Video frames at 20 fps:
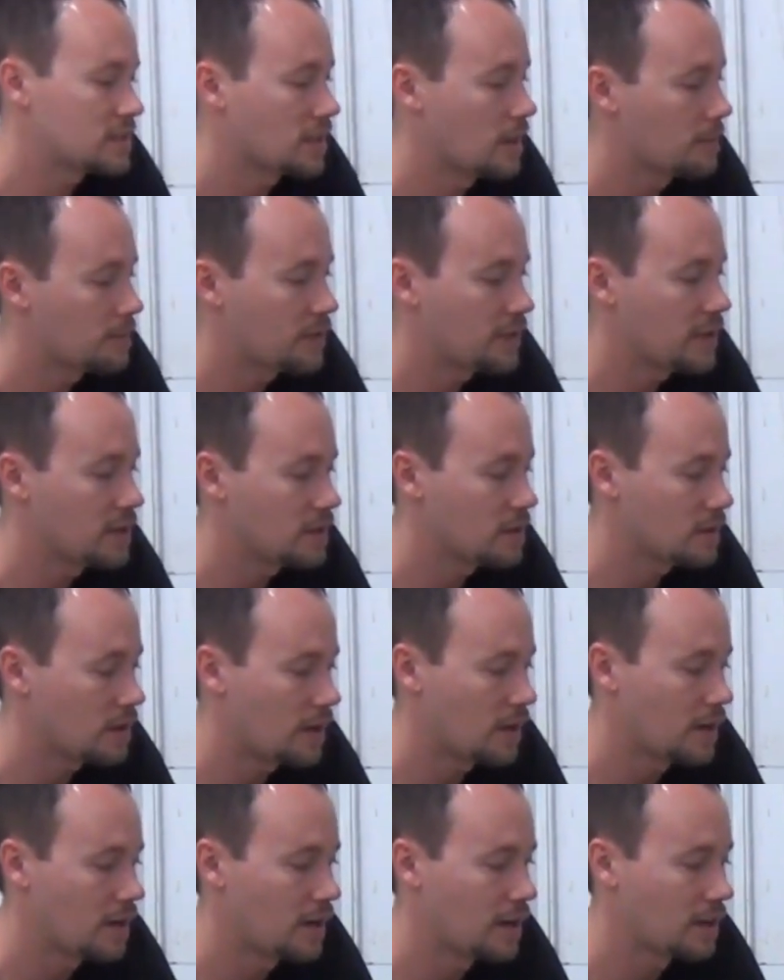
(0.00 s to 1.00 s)
something
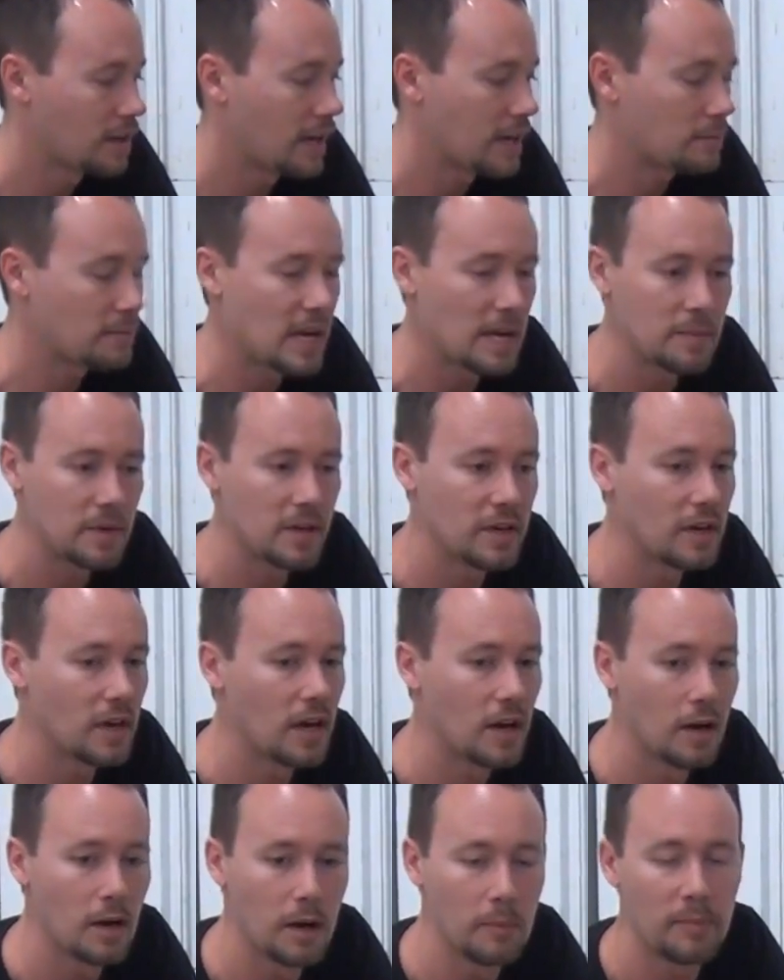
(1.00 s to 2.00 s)
like maybe
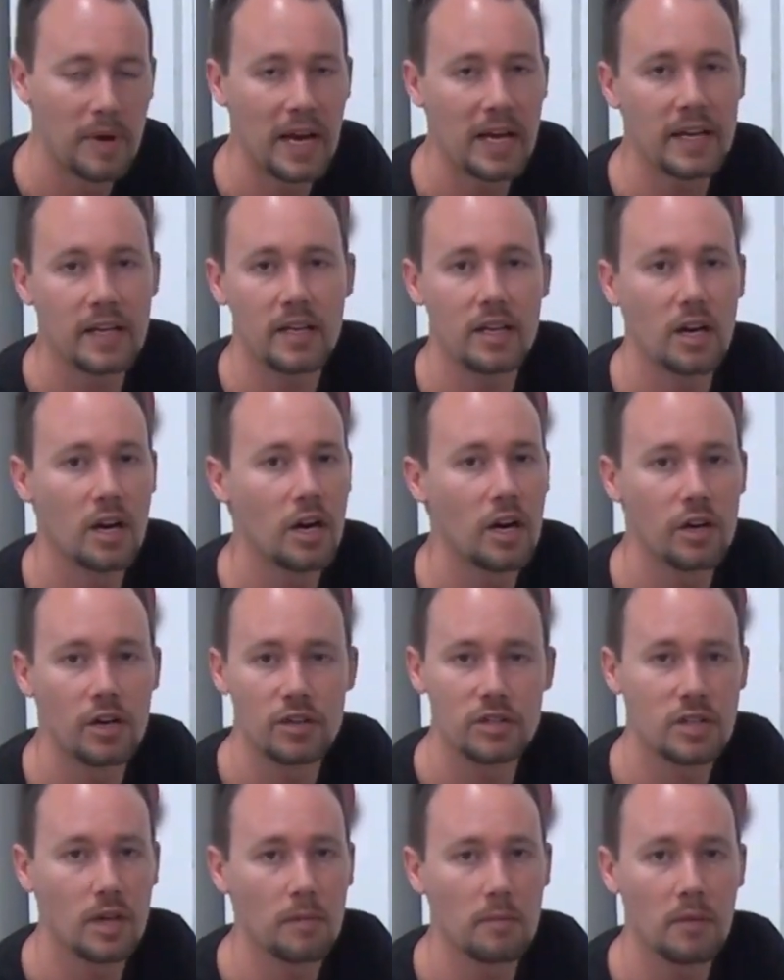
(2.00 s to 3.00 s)
a paint gun
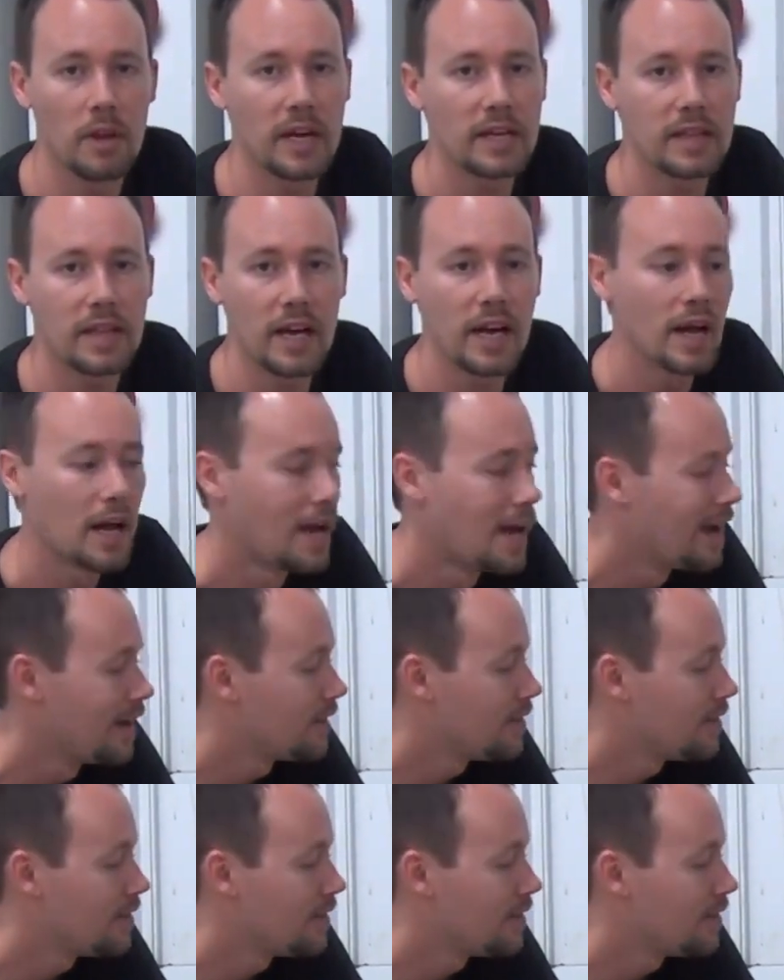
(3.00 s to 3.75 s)
or something like that,